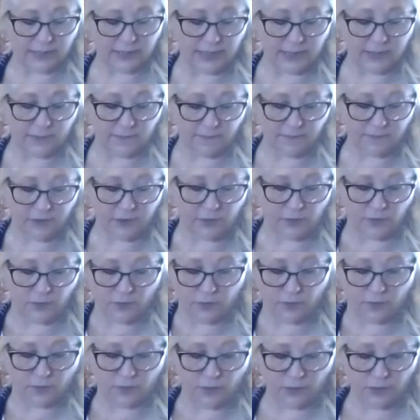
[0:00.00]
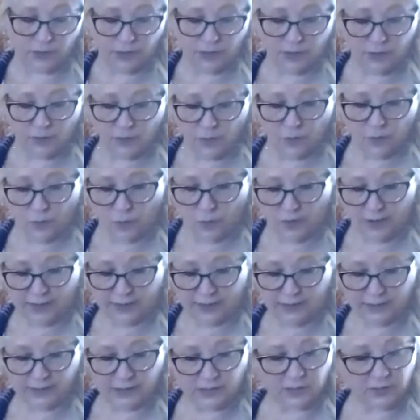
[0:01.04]
if you
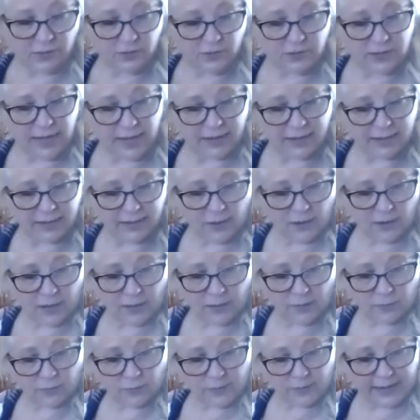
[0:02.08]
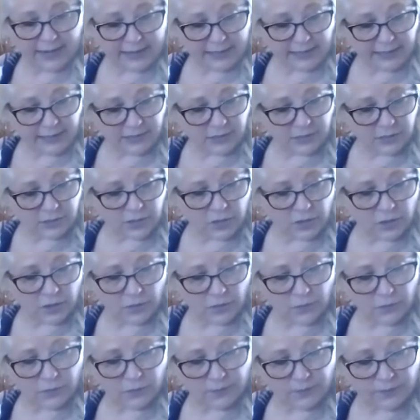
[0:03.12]
wanted to get it all ready to
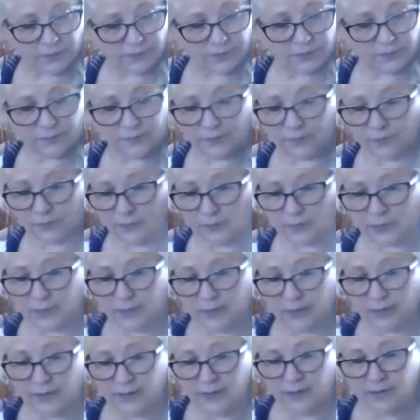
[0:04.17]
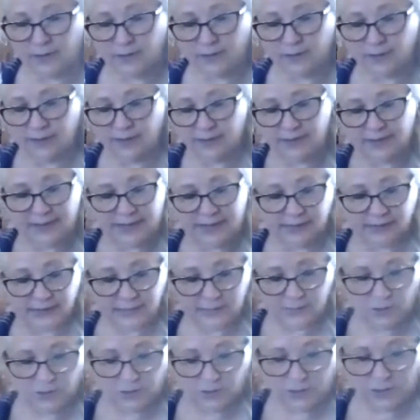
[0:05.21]
go. And that's
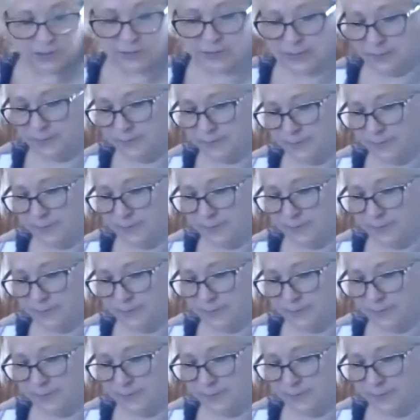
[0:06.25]
cooked up